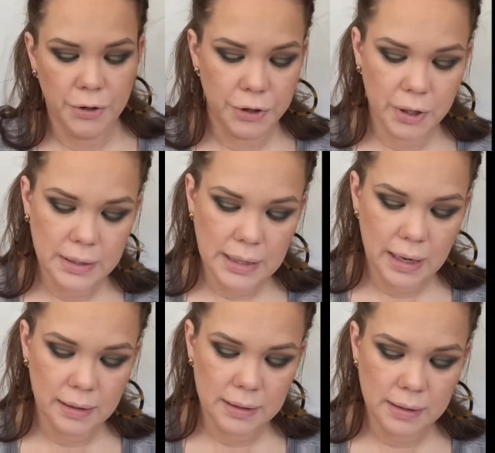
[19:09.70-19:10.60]
You're going to
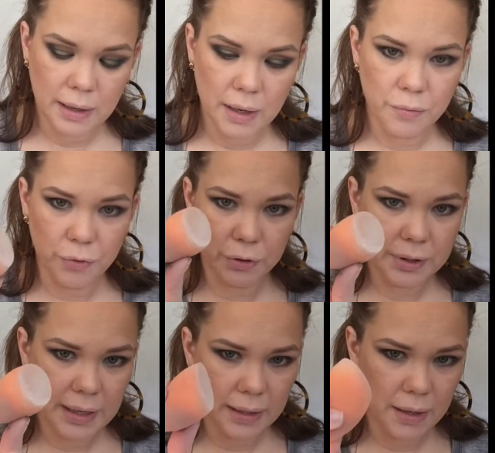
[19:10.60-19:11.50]
take the same Real
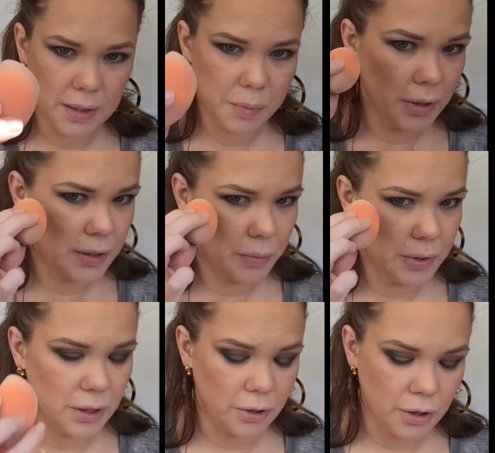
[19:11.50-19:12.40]
Technique sponge that we
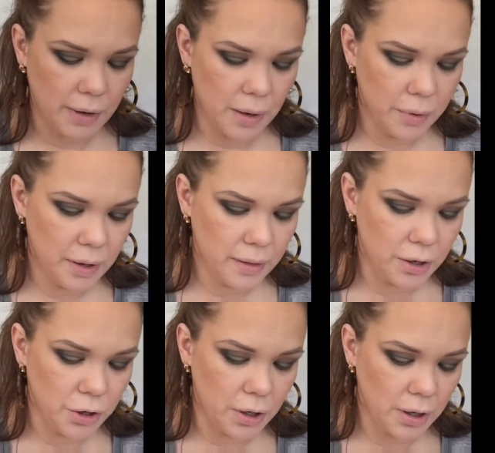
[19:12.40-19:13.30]
did our under eye with,
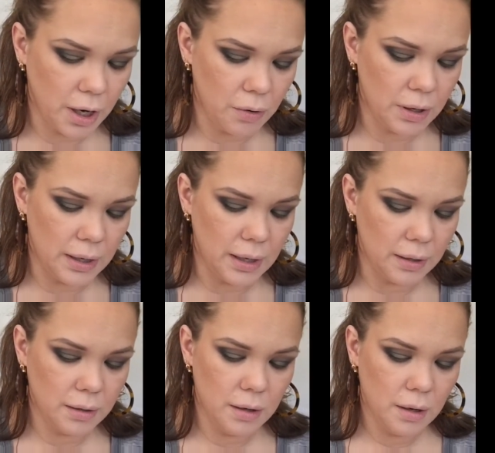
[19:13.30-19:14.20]
and you're going to coat it
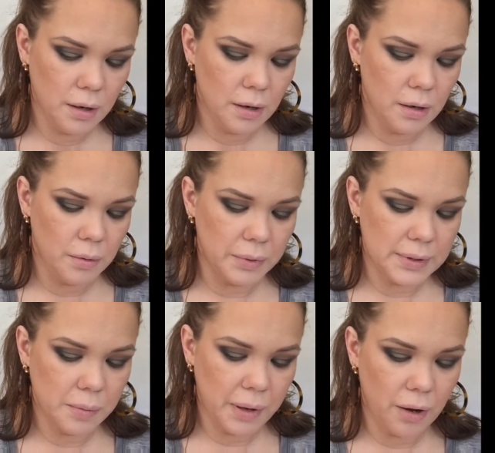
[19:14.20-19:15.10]
again with
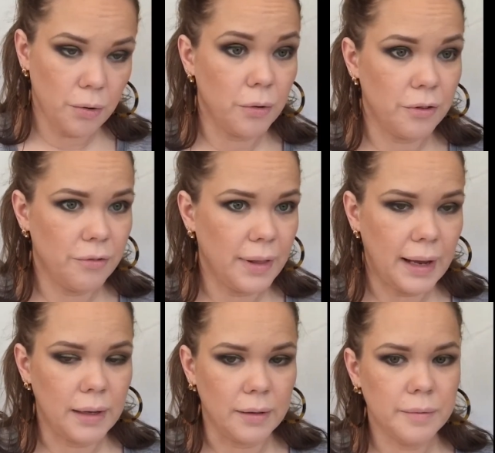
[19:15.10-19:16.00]
some powder on the
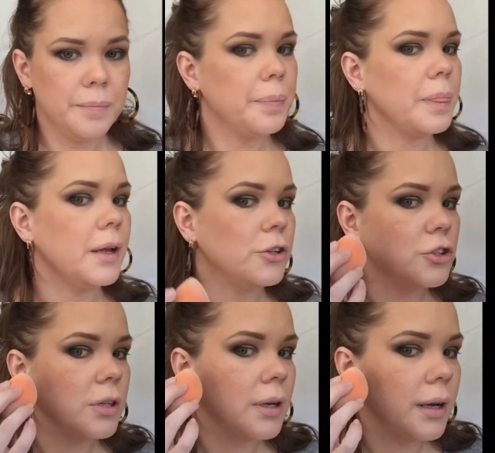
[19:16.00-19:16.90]
flat end. And you're
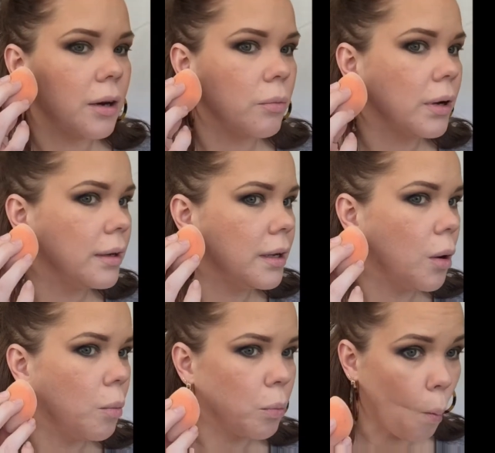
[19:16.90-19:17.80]
just going to kind of run it
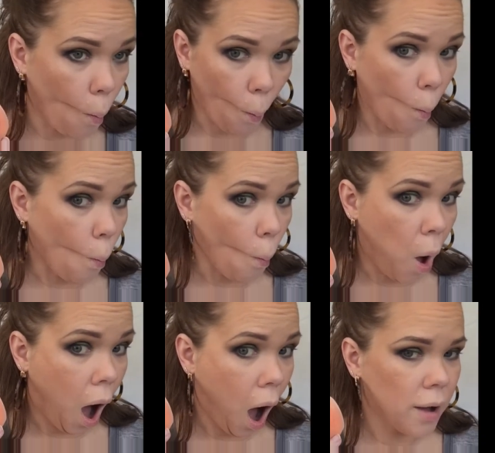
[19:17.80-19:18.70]
down
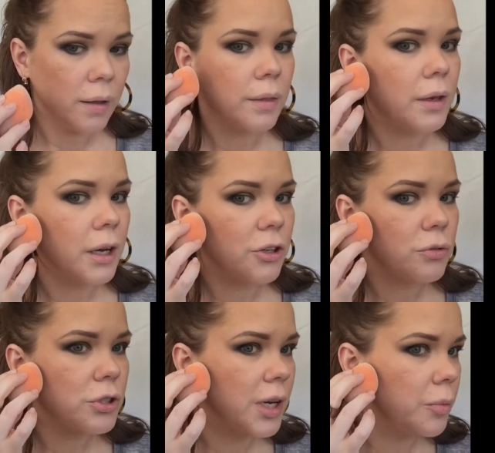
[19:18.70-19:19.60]
the
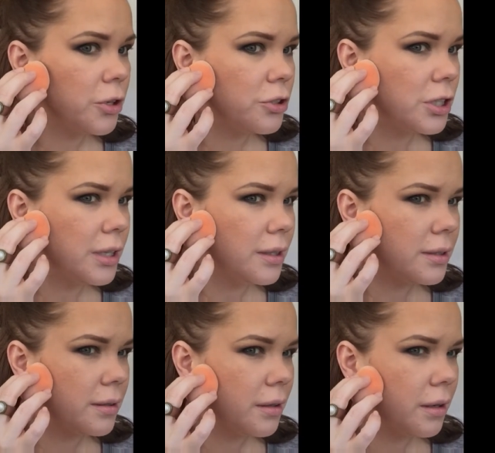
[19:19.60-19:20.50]
natural shape of your cheeks.